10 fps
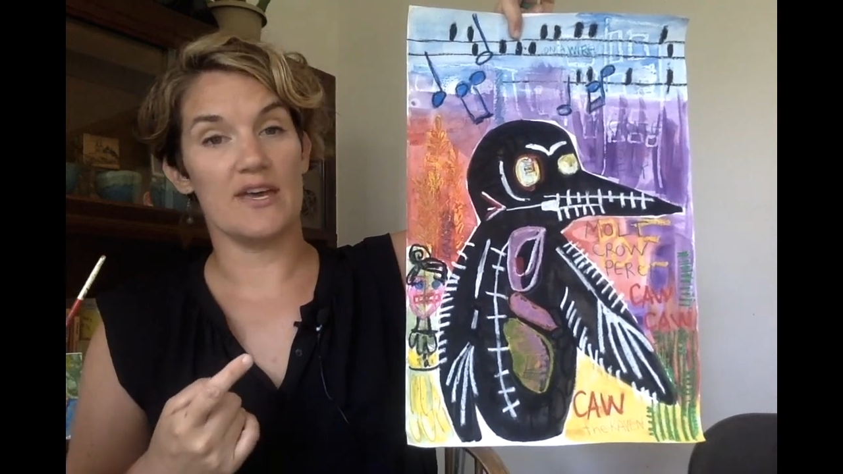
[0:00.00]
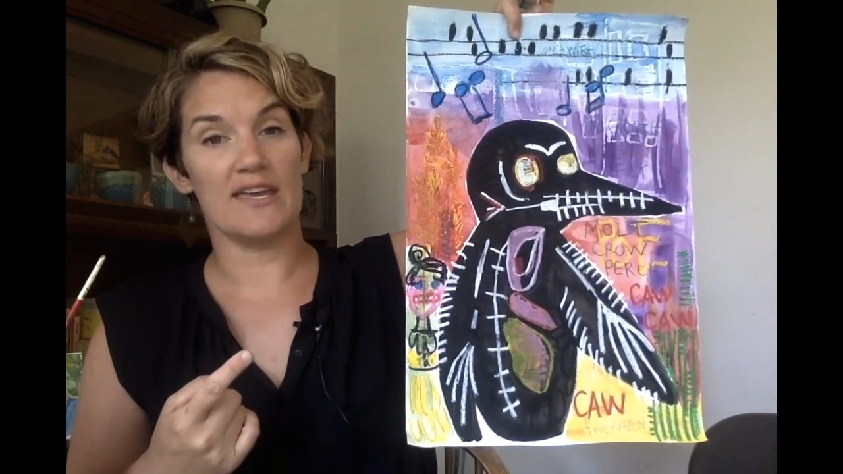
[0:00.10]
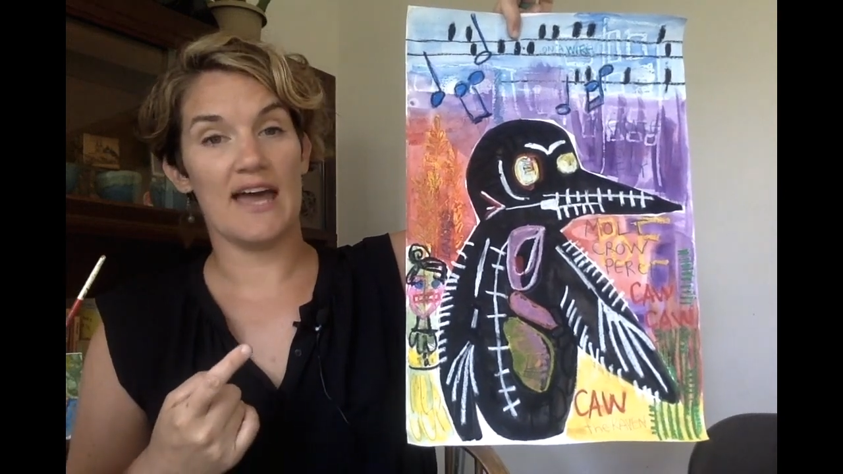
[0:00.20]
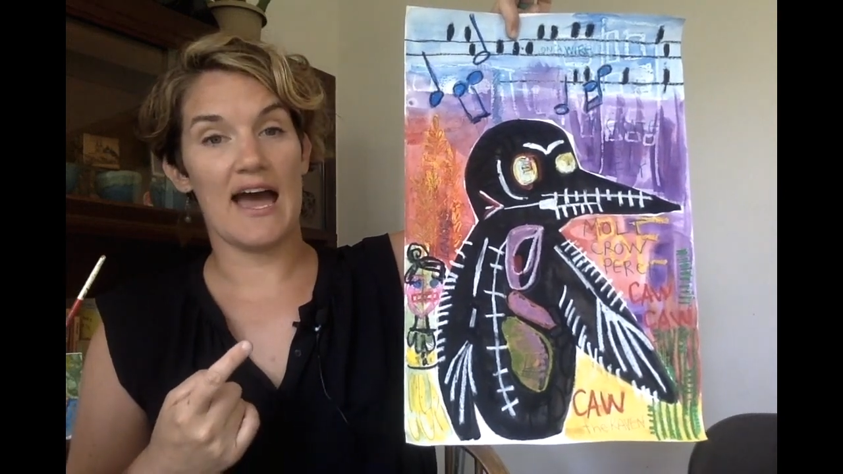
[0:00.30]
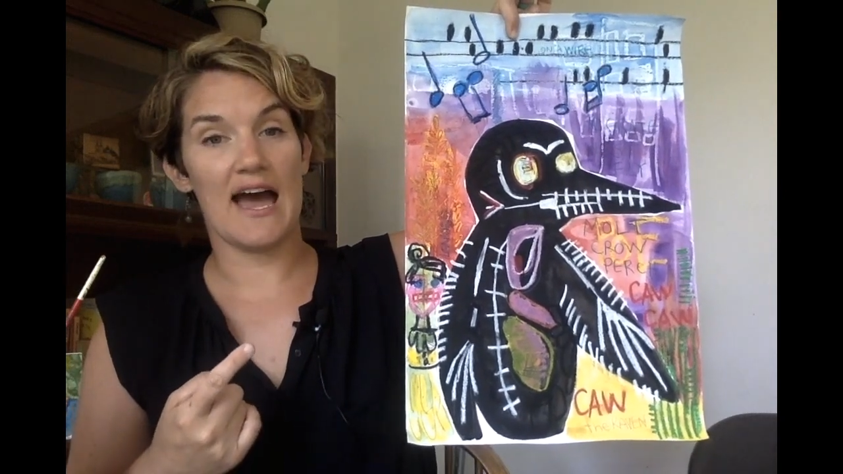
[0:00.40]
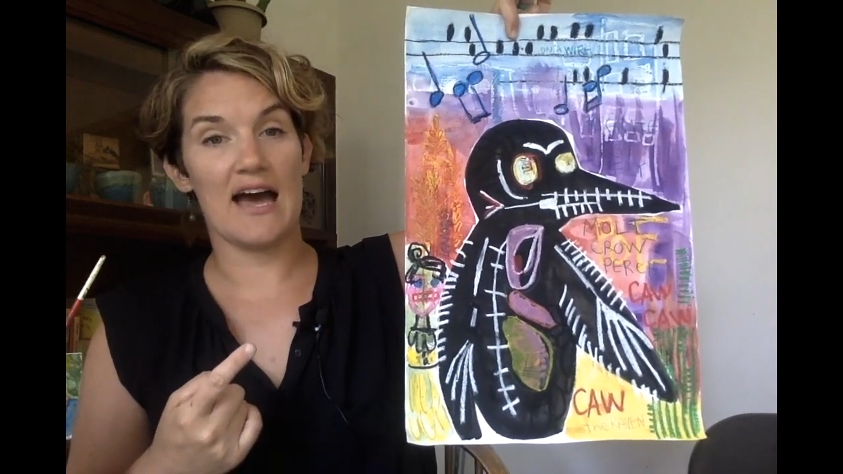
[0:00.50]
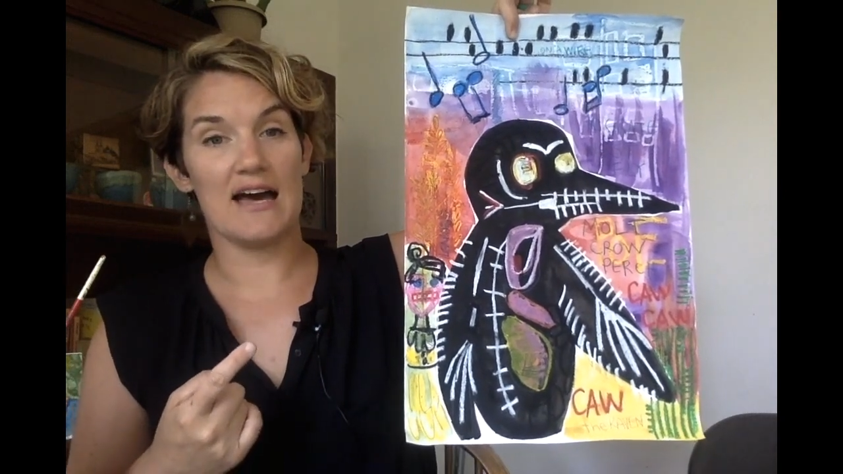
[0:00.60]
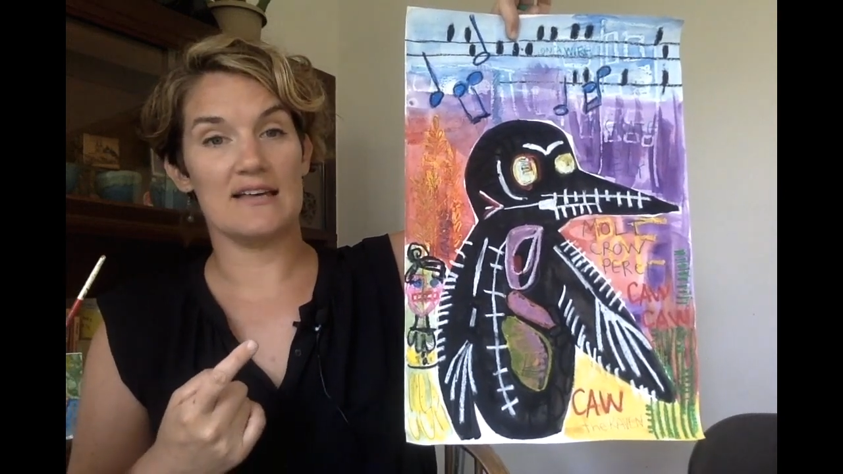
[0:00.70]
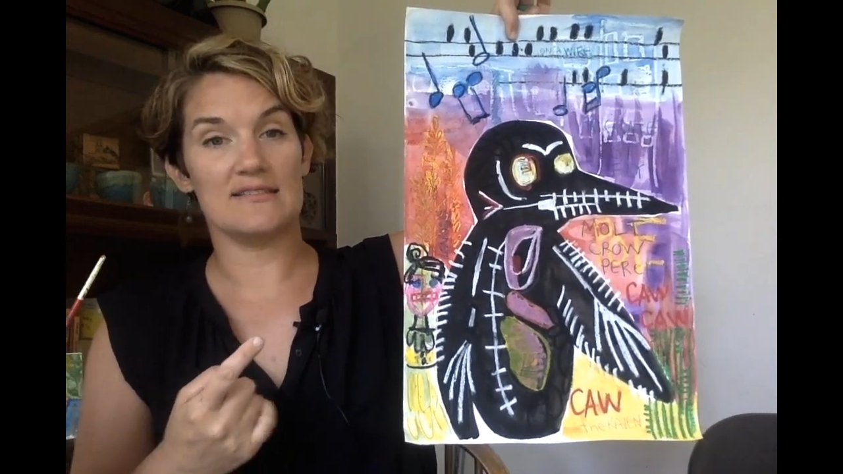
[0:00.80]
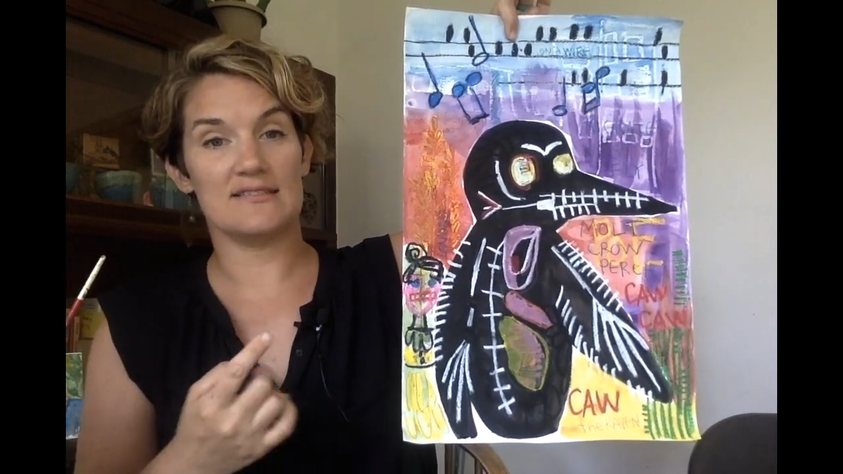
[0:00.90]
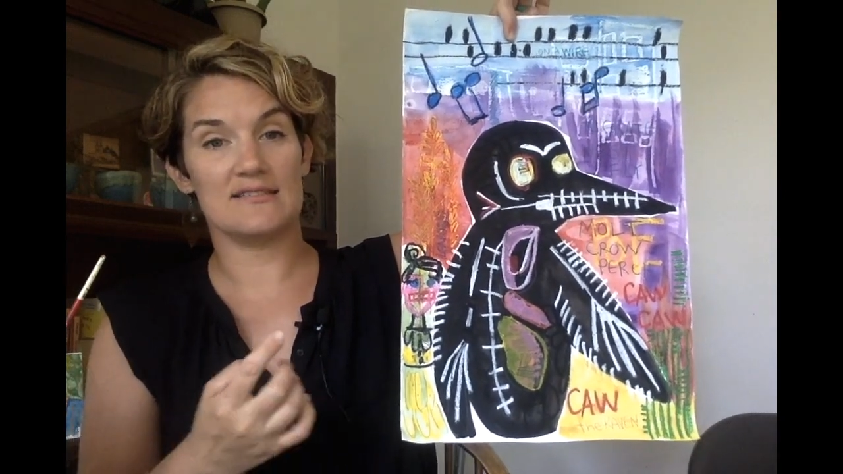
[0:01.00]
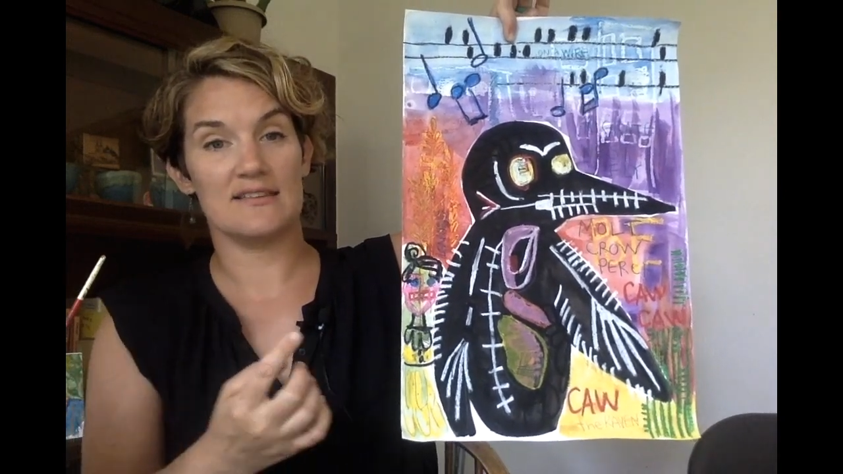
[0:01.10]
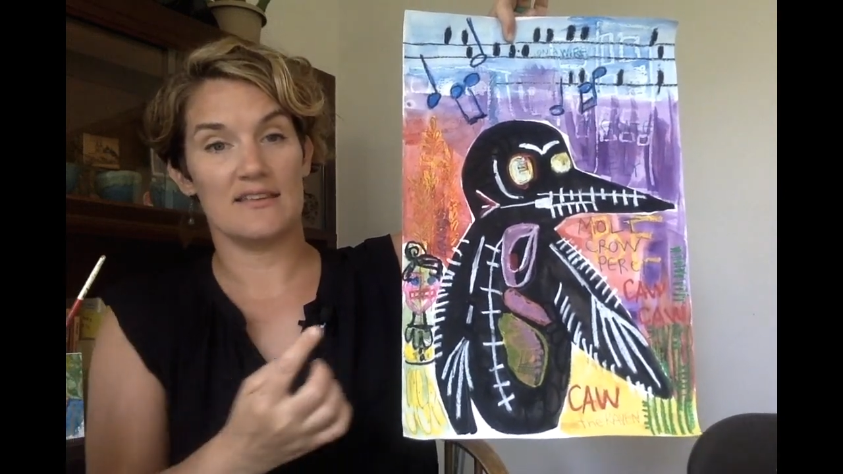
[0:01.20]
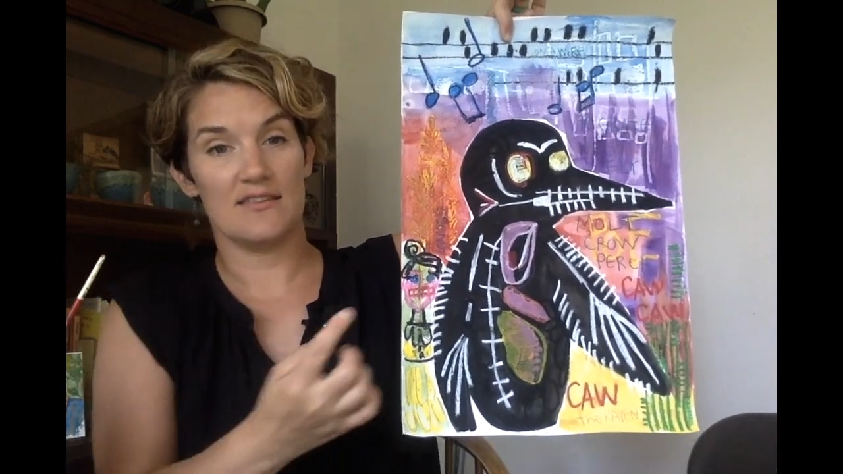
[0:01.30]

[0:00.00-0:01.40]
it has